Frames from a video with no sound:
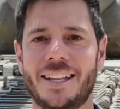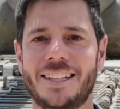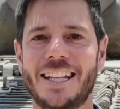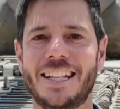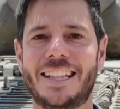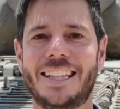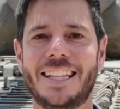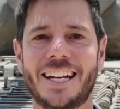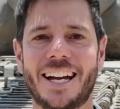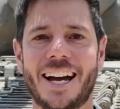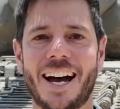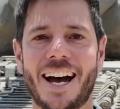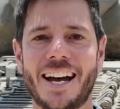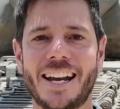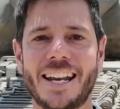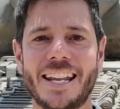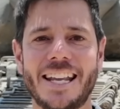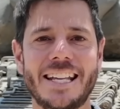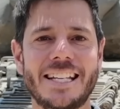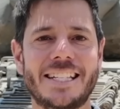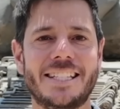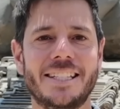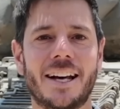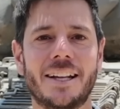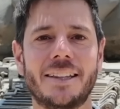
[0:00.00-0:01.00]
that Iran
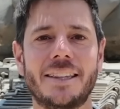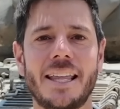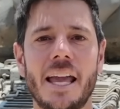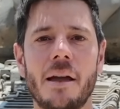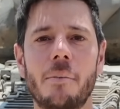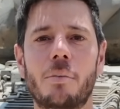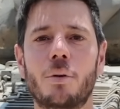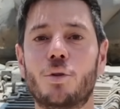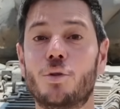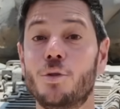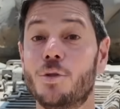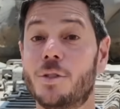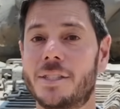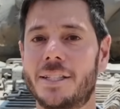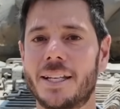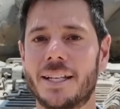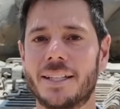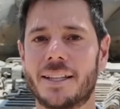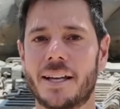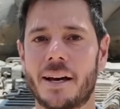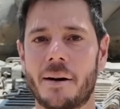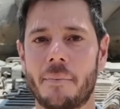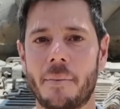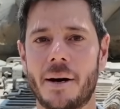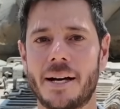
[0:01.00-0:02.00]
is not able to
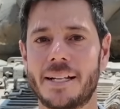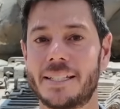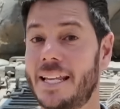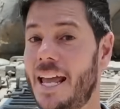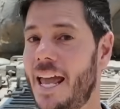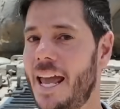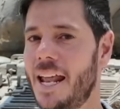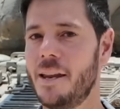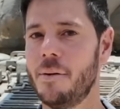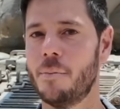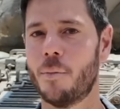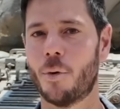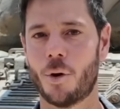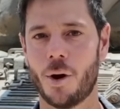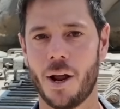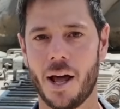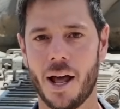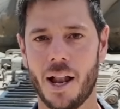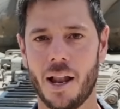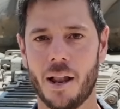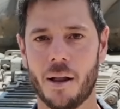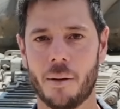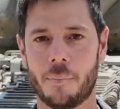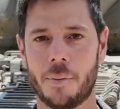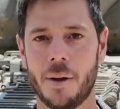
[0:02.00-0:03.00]
send Hamas any more
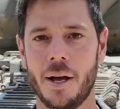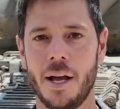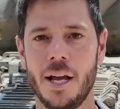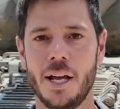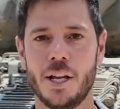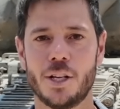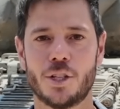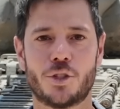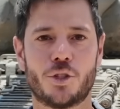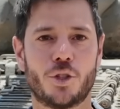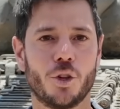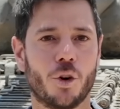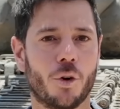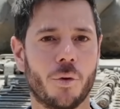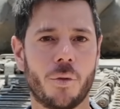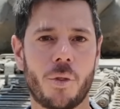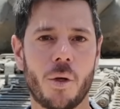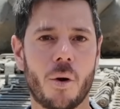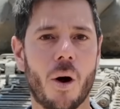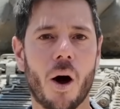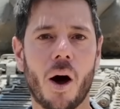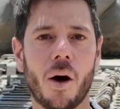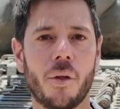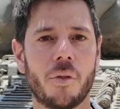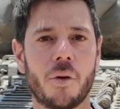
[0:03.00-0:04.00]
help, so
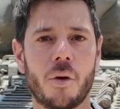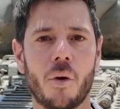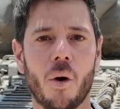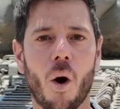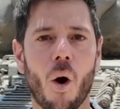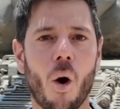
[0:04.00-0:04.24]
they're on their